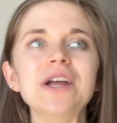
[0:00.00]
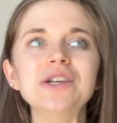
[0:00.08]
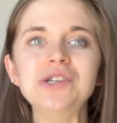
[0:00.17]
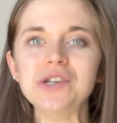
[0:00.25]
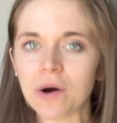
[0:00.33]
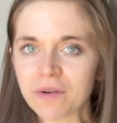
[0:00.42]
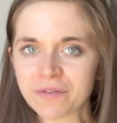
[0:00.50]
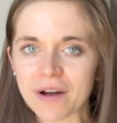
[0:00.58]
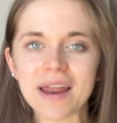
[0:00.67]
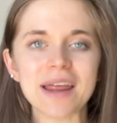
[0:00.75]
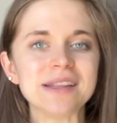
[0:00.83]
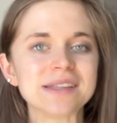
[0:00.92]
don't
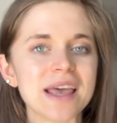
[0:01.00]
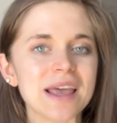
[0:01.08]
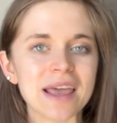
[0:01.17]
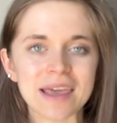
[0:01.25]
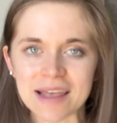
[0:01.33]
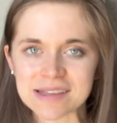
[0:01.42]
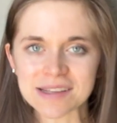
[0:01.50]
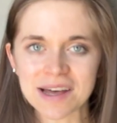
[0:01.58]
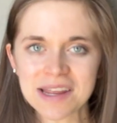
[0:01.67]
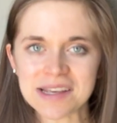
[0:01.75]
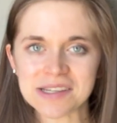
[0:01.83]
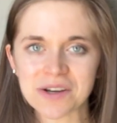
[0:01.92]
fret. It gets a
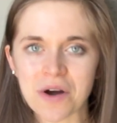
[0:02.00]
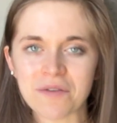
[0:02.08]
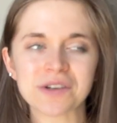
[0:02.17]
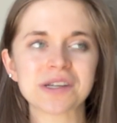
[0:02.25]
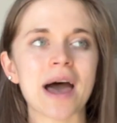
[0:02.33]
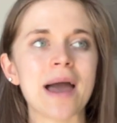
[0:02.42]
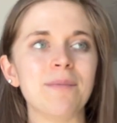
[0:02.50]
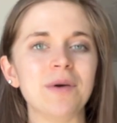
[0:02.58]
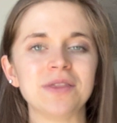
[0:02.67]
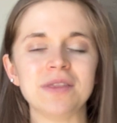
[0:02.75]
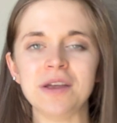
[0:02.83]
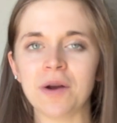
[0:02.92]
lot easier over time
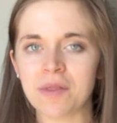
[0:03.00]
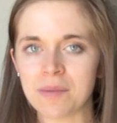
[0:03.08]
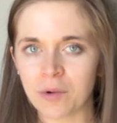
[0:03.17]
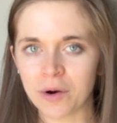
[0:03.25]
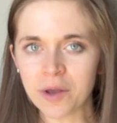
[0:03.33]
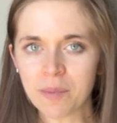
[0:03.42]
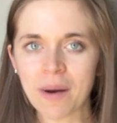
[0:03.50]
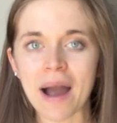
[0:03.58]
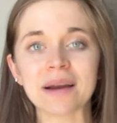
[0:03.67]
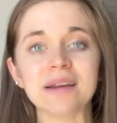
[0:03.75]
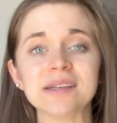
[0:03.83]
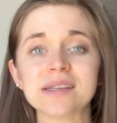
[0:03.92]
with, the more you
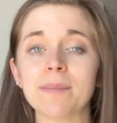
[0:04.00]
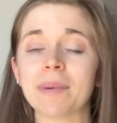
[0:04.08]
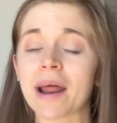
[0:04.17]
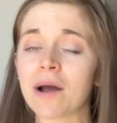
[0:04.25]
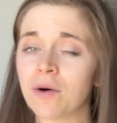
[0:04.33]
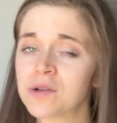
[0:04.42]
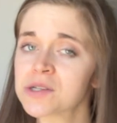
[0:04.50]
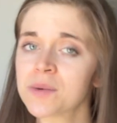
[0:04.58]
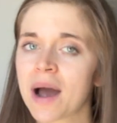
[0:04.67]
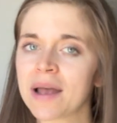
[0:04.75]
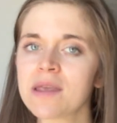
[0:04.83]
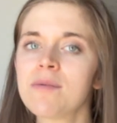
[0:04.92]
practice. But I also
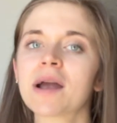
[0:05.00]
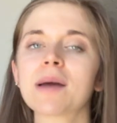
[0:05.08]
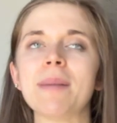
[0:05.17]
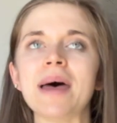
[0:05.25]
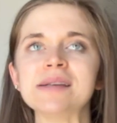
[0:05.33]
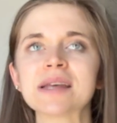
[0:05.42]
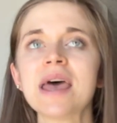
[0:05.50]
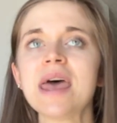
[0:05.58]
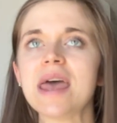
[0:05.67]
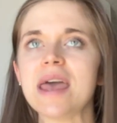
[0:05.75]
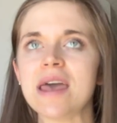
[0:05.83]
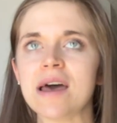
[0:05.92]
highly recommend
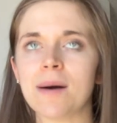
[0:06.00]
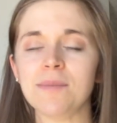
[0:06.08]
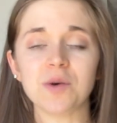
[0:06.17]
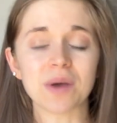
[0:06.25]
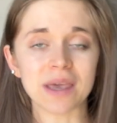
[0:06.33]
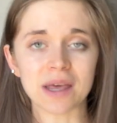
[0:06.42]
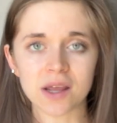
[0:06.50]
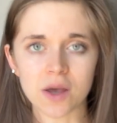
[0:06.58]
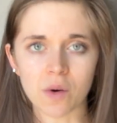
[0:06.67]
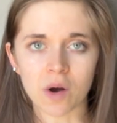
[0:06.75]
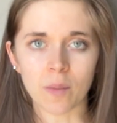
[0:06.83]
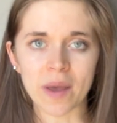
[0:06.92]
you can get a
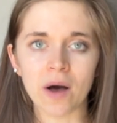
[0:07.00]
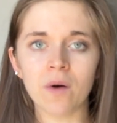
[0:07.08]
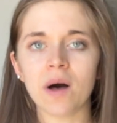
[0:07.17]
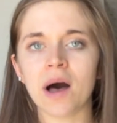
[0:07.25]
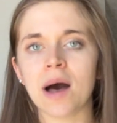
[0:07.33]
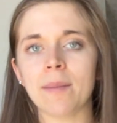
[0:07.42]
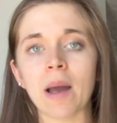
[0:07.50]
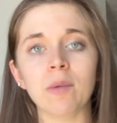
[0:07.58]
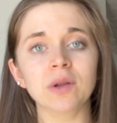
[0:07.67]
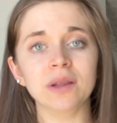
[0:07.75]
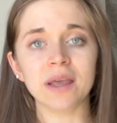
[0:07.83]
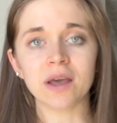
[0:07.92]
yoga wheel. I
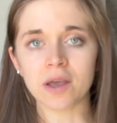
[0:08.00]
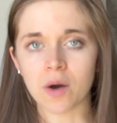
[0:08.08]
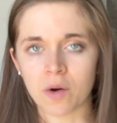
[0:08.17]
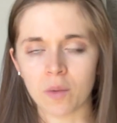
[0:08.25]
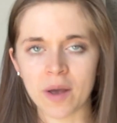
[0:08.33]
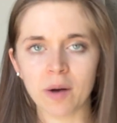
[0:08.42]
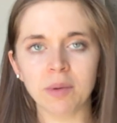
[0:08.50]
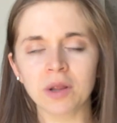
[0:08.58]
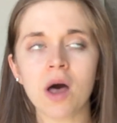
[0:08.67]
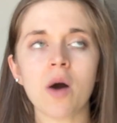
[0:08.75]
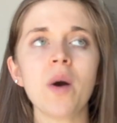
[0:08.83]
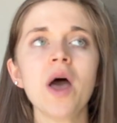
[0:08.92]
will link a yoga wheel
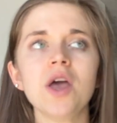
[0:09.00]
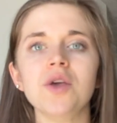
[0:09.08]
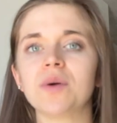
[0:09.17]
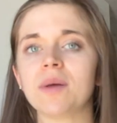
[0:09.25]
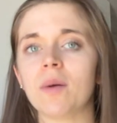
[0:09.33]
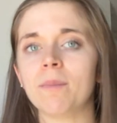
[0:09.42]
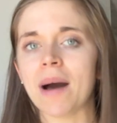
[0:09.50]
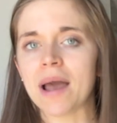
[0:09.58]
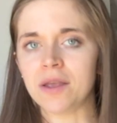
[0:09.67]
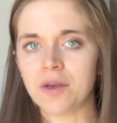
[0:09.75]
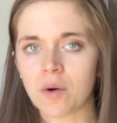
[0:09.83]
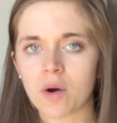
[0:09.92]
below. You can
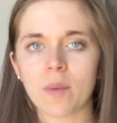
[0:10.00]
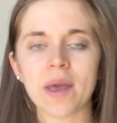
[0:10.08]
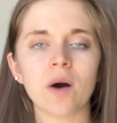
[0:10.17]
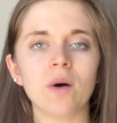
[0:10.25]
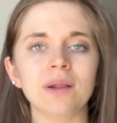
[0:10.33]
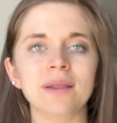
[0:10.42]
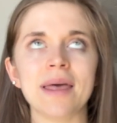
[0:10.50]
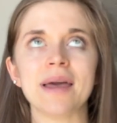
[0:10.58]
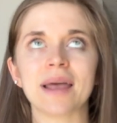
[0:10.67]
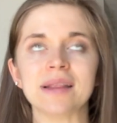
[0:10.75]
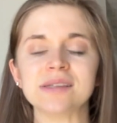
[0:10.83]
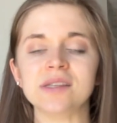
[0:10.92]
buy a yoga wheel, lay
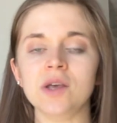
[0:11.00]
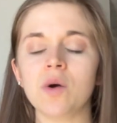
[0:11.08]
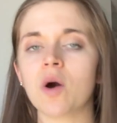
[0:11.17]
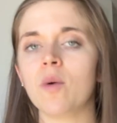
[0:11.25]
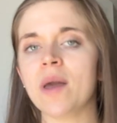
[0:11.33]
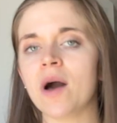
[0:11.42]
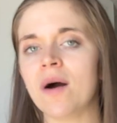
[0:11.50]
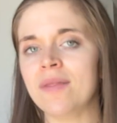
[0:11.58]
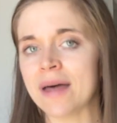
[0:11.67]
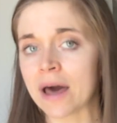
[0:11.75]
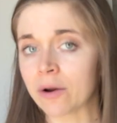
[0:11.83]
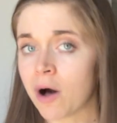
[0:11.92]
against the yoga wheel,
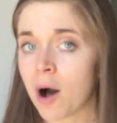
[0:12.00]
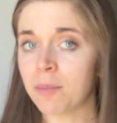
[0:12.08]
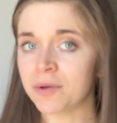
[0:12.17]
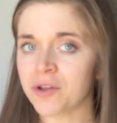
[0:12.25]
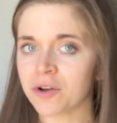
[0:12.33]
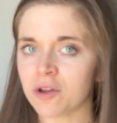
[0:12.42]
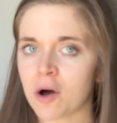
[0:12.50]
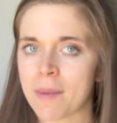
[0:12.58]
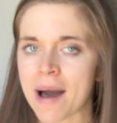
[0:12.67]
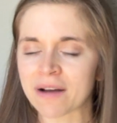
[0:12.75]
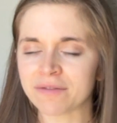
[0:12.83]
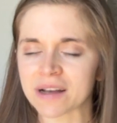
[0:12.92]
and that'll help with your low
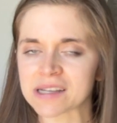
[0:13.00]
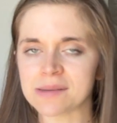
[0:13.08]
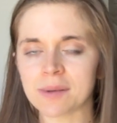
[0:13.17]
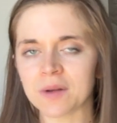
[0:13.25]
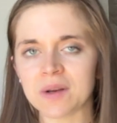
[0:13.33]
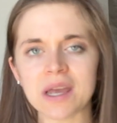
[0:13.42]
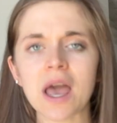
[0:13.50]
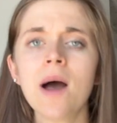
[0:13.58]
back flexibility.